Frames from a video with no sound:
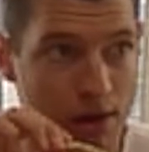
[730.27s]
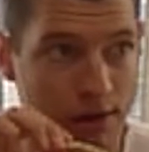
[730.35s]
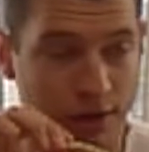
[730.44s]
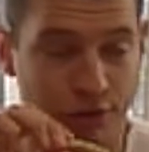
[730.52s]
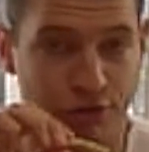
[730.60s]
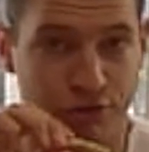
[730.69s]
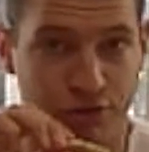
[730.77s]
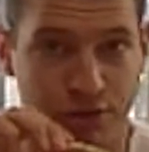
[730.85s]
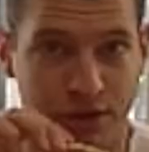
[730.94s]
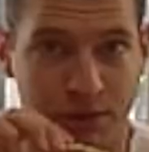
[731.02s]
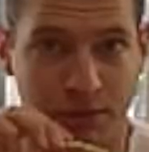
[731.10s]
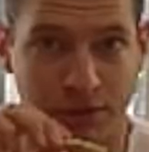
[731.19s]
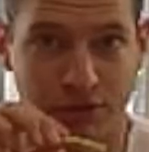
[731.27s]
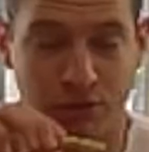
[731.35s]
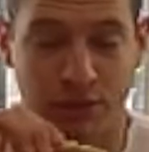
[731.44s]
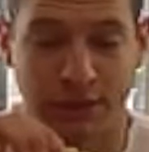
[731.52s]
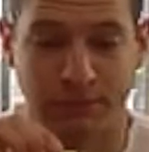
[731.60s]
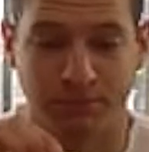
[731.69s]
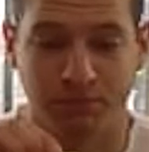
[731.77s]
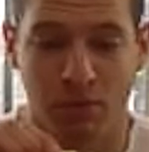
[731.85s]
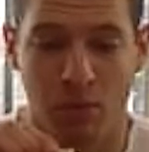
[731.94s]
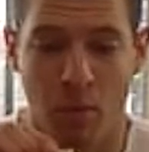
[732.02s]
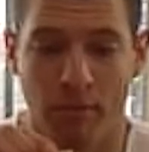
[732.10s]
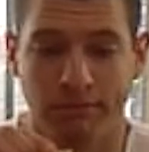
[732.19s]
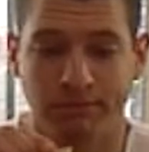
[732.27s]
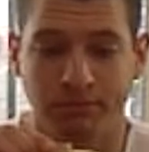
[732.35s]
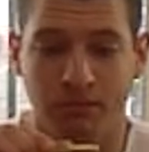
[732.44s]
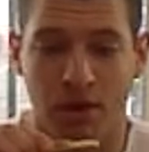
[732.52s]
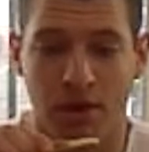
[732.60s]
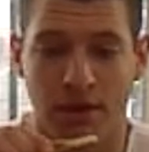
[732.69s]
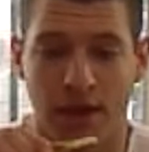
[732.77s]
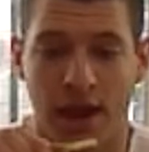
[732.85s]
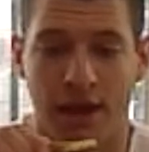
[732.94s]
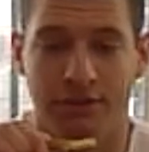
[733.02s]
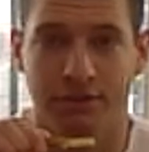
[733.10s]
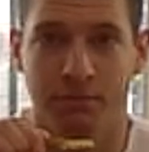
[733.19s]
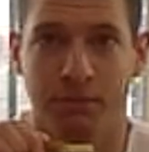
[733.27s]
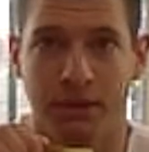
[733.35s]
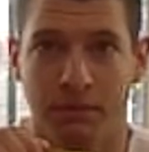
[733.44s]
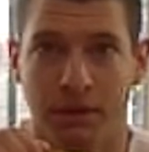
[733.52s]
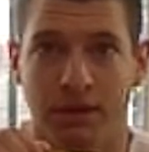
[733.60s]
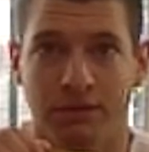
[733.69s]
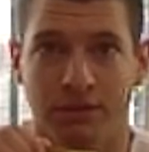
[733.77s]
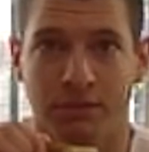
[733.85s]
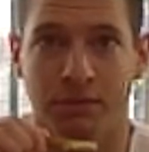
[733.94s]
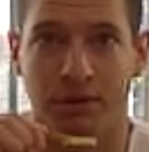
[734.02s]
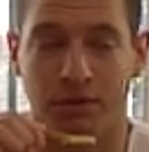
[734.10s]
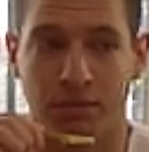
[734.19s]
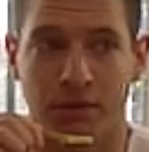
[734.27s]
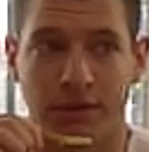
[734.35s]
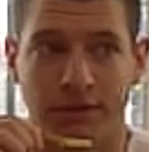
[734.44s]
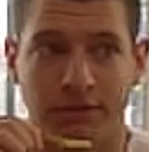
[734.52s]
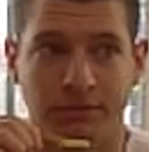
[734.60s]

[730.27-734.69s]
Extremely sweet. That has to be because of the miracle berries.